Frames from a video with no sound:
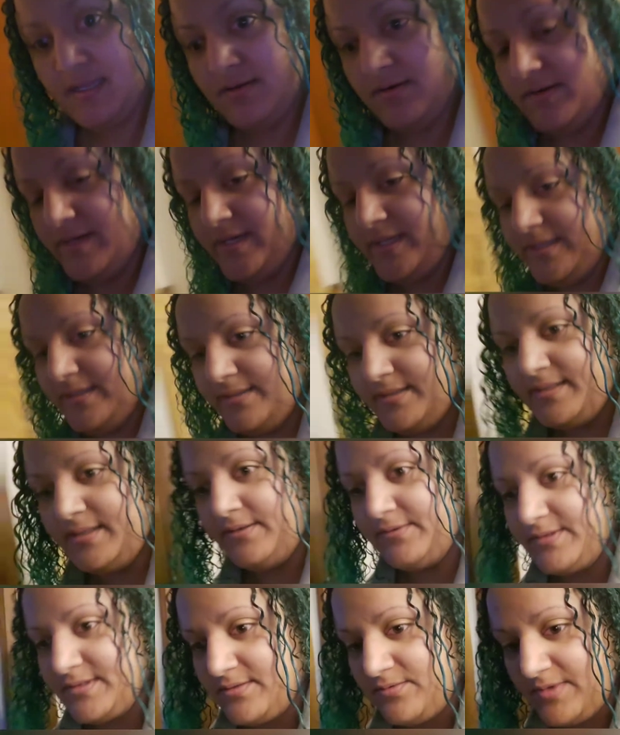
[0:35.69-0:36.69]
Well, I
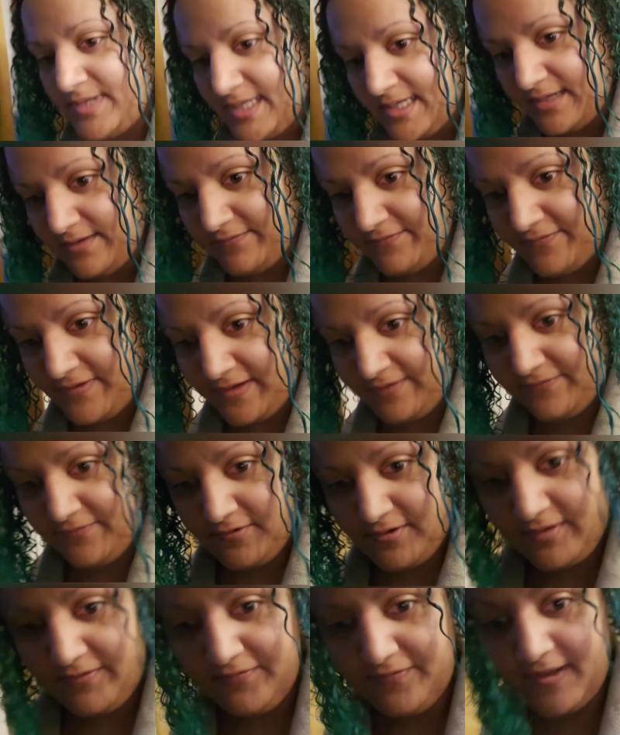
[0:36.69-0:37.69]
was awake at
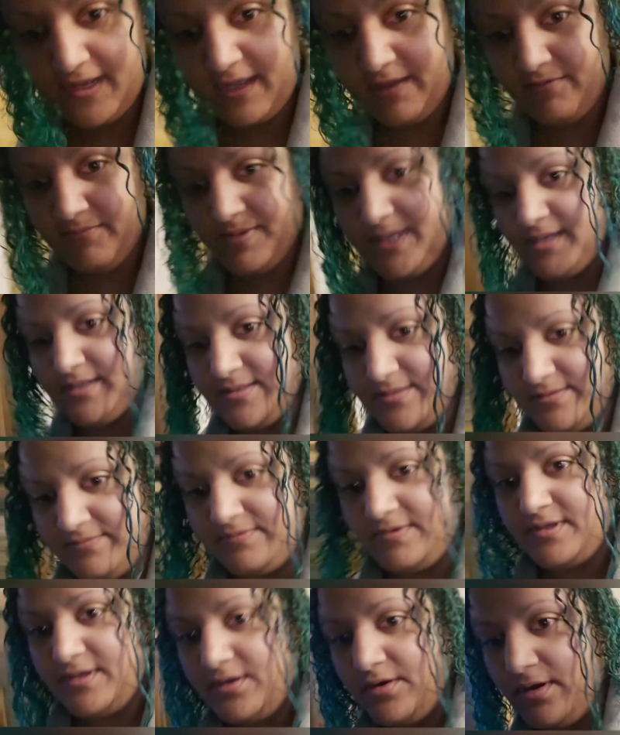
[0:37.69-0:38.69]
5.45 because of
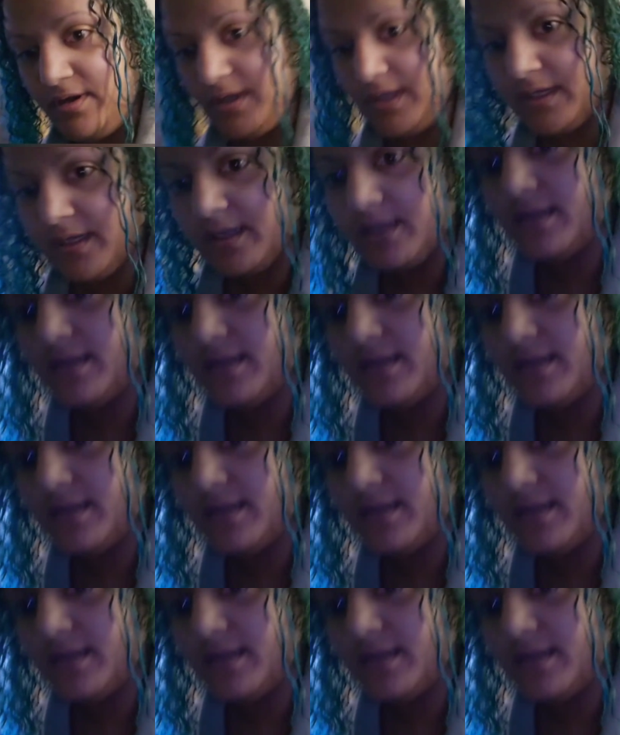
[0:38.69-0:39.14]
the dog.